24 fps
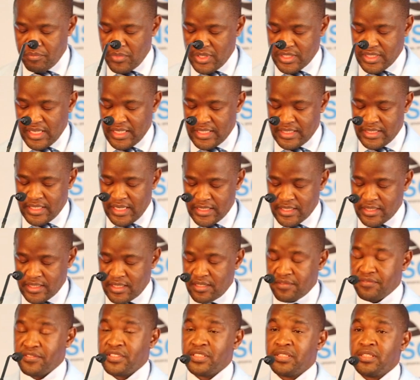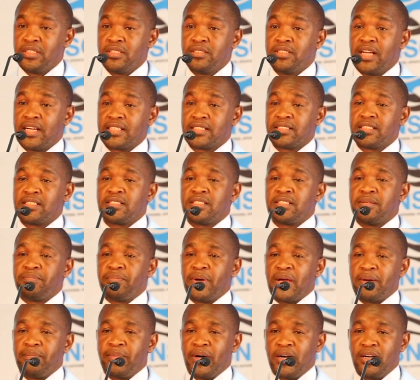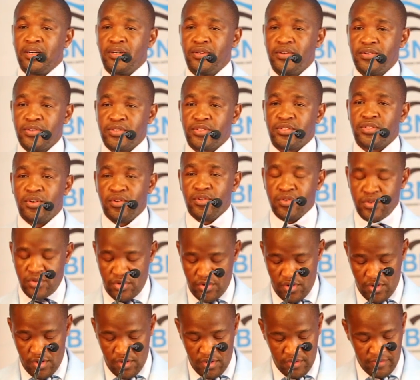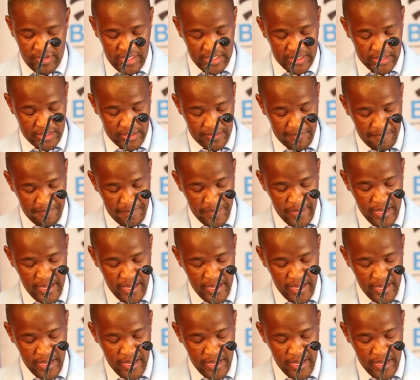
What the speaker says: Mr. Justice Dipeba, who is known to all of us,